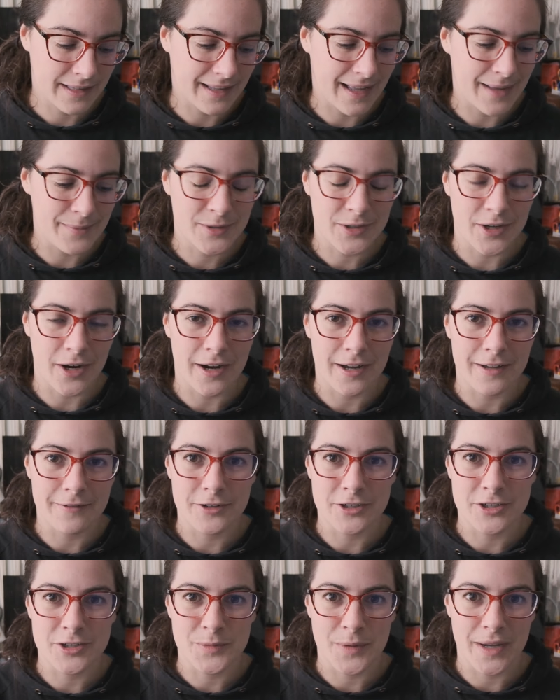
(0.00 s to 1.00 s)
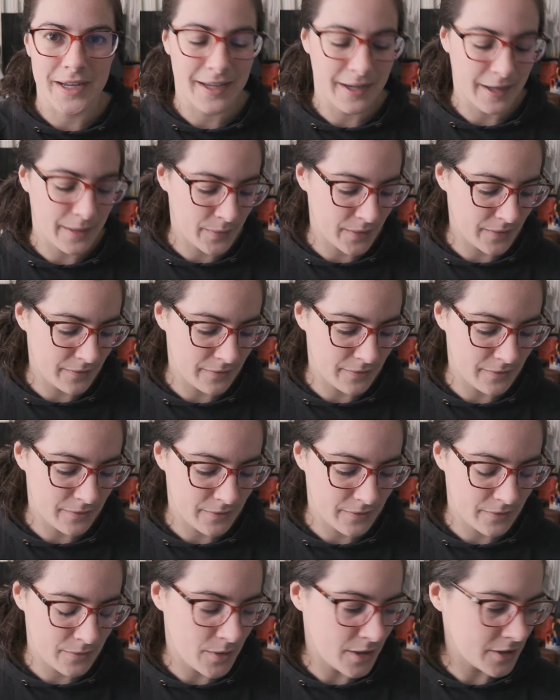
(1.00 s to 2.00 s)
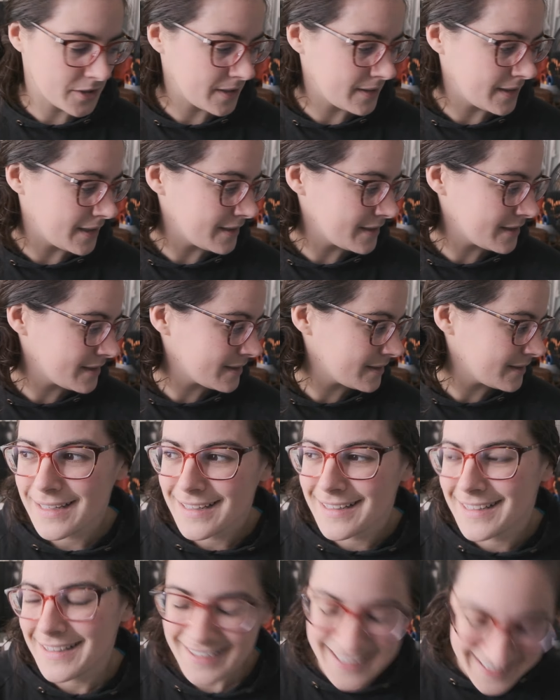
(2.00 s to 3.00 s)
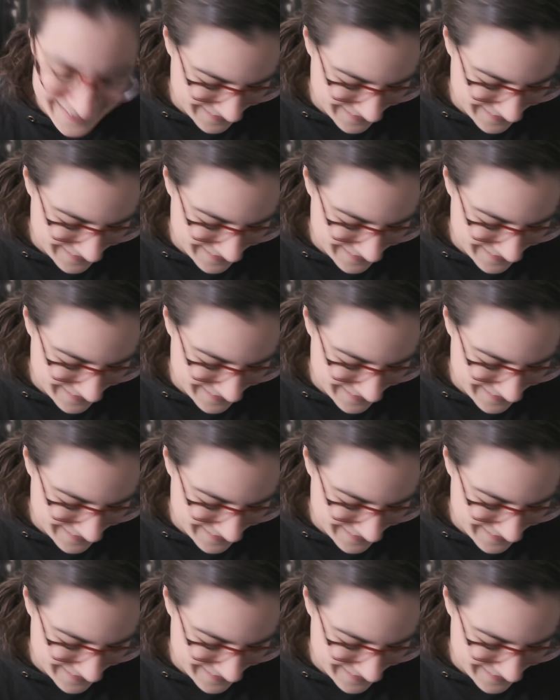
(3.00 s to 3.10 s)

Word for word: I'm sorry if you're just waking up and watching this.